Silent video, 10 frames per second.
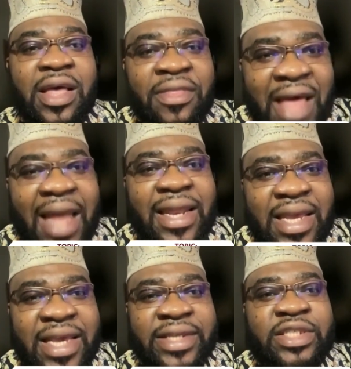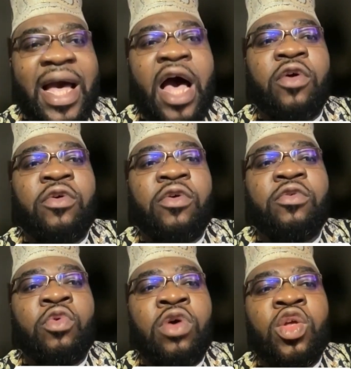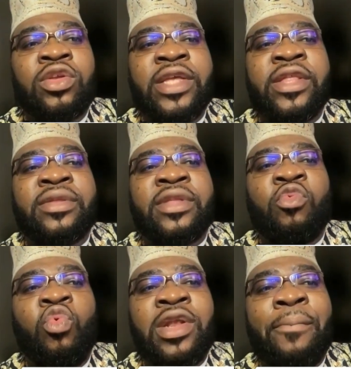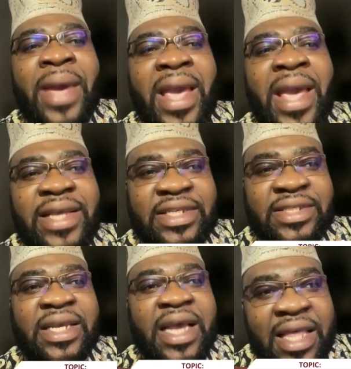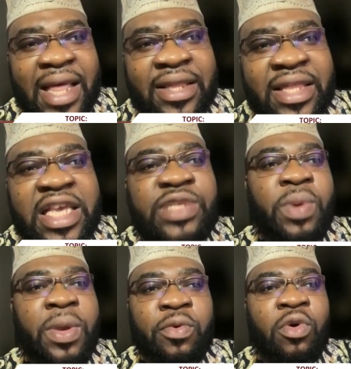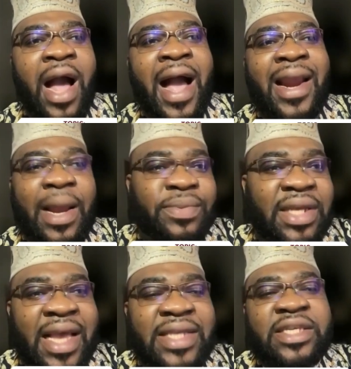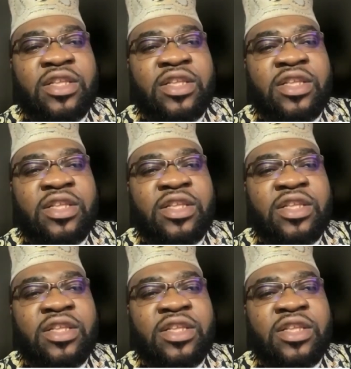That is how, the basis that these people are capitalizing